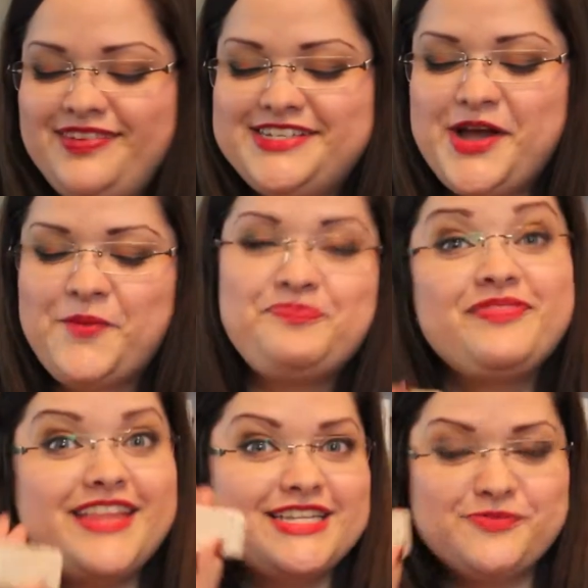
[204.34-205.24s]
So
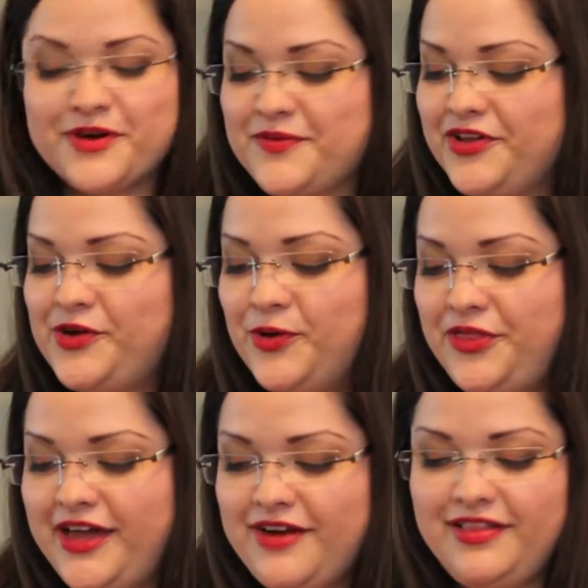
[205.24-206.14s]
that's one really cool
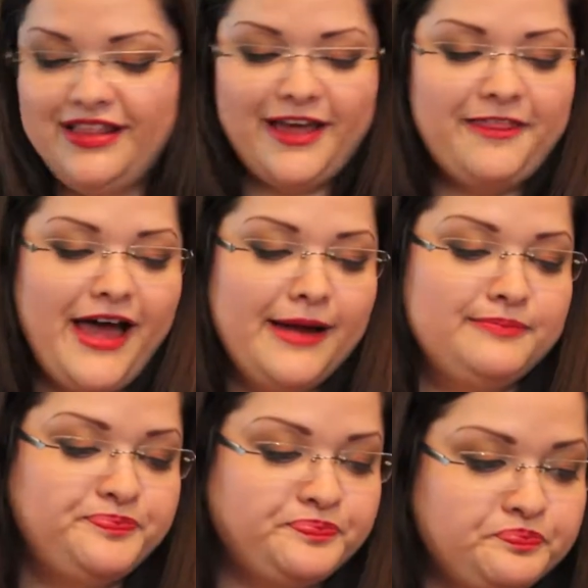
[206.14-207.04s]
thing. I really like that.
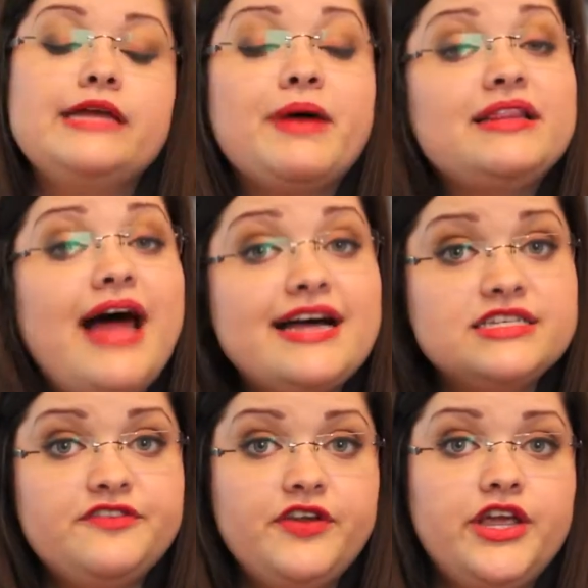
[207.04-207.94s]
In my
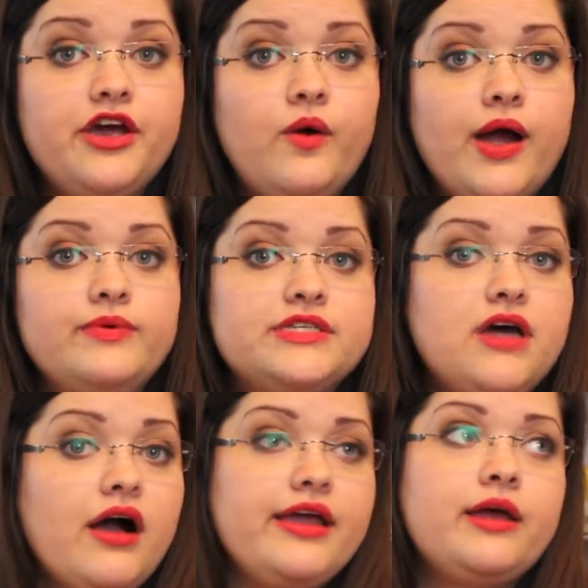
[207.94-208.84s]
last video, I was
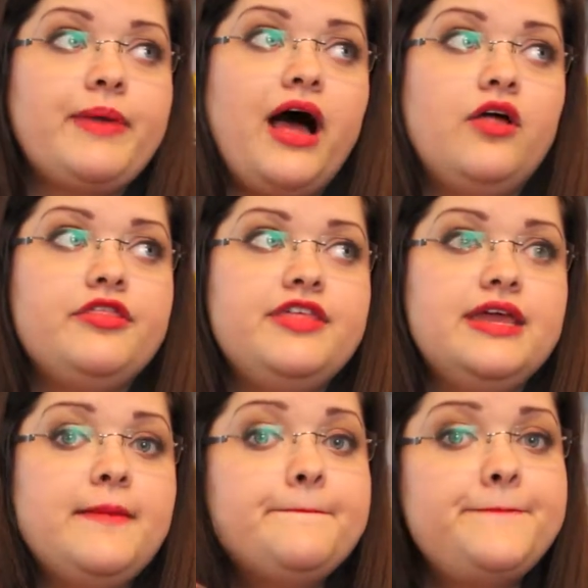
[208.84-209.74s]
talking about
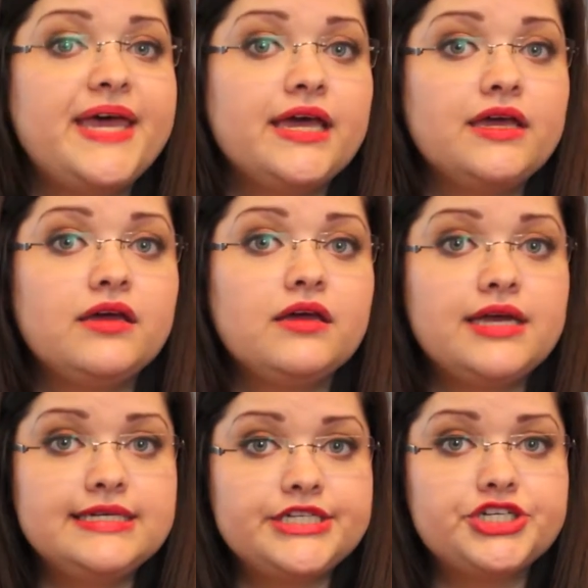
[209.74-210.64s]
the big
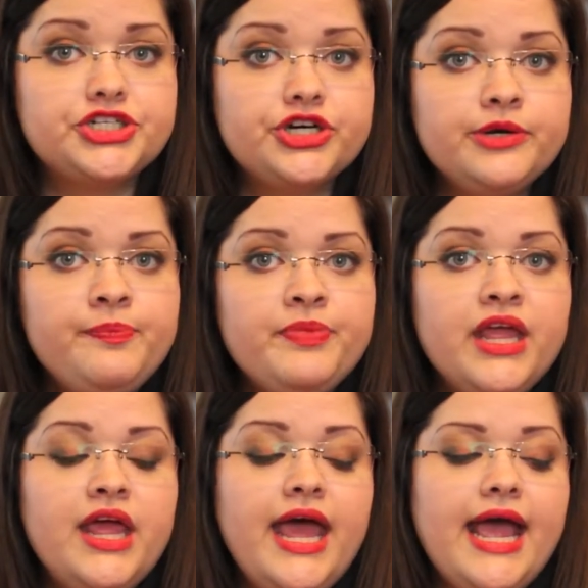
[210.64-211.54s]
conditioner,
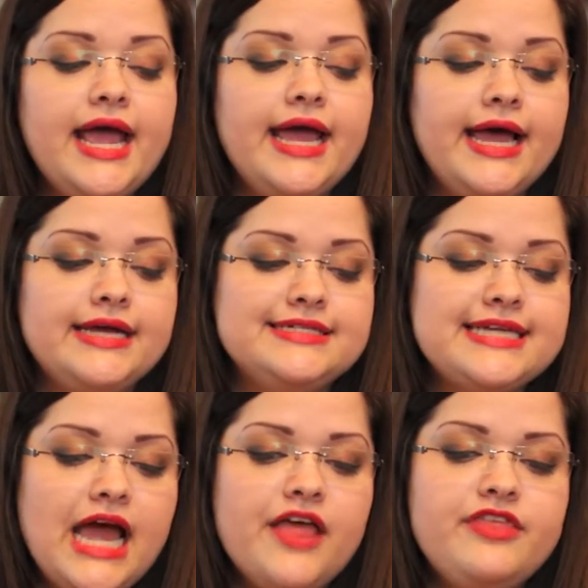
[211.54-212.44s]
and
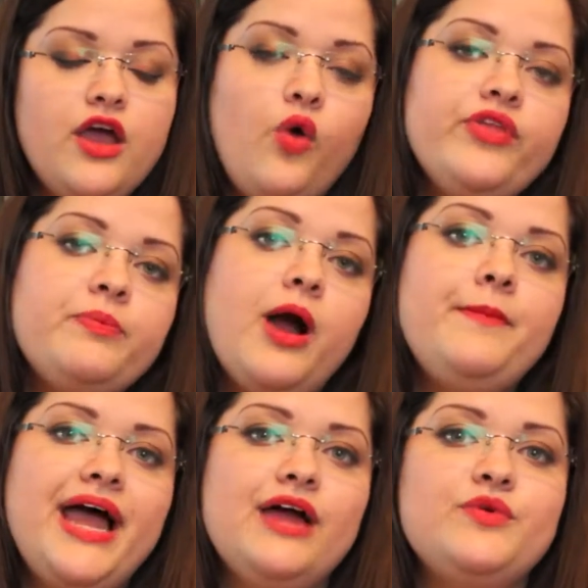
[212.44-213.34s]
the only
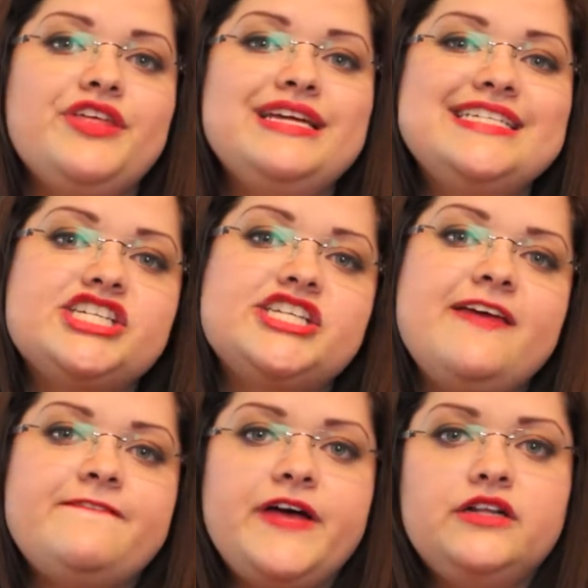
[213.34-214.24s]
problem I had with it is just
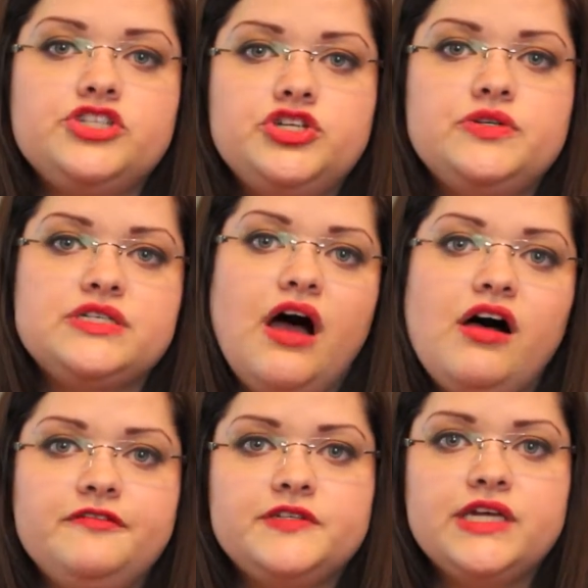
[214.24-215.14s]
it felt too
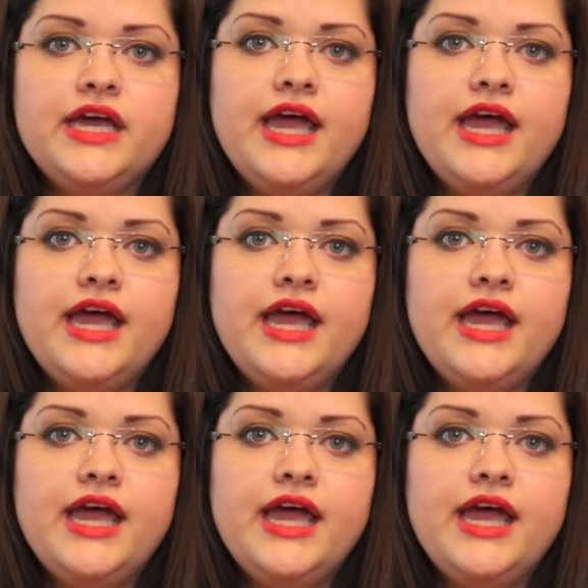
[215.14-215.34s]
soft.